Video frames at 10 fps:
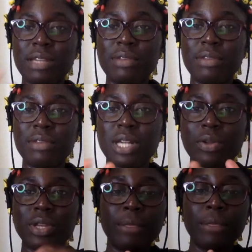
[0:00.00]
information out
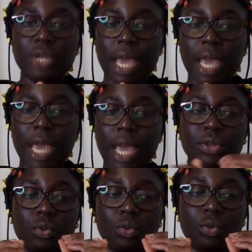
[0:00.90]
there. So yeah,
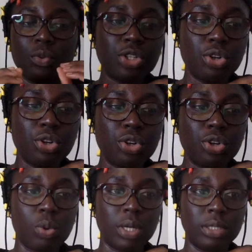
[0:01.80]
watch those
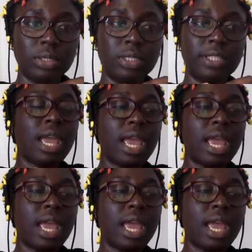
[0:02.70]
ones